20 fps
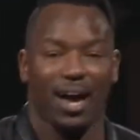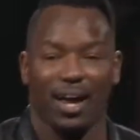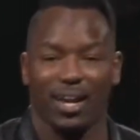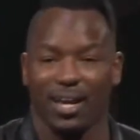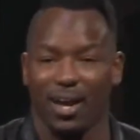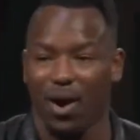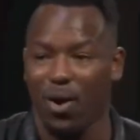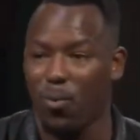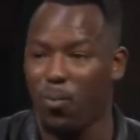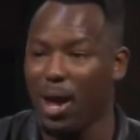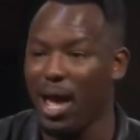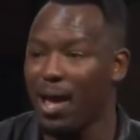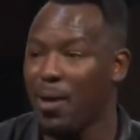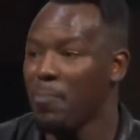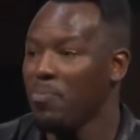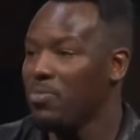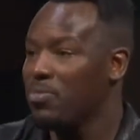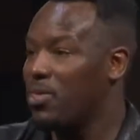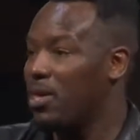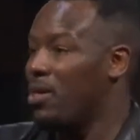cutting away
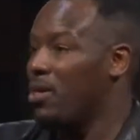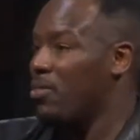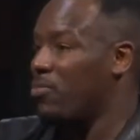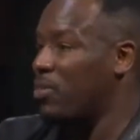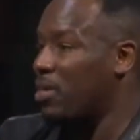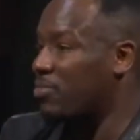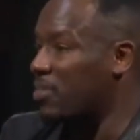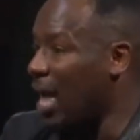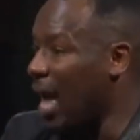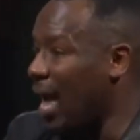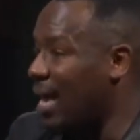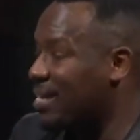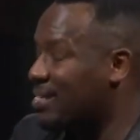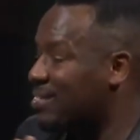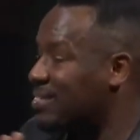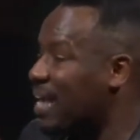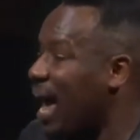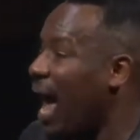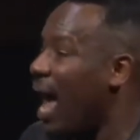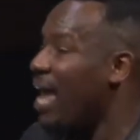the, the, the
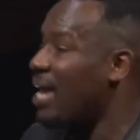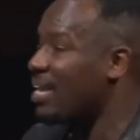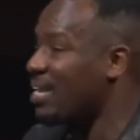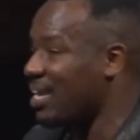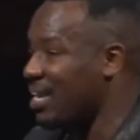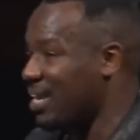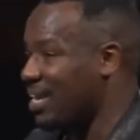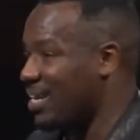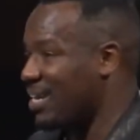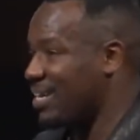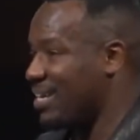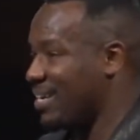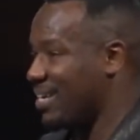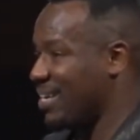anxiety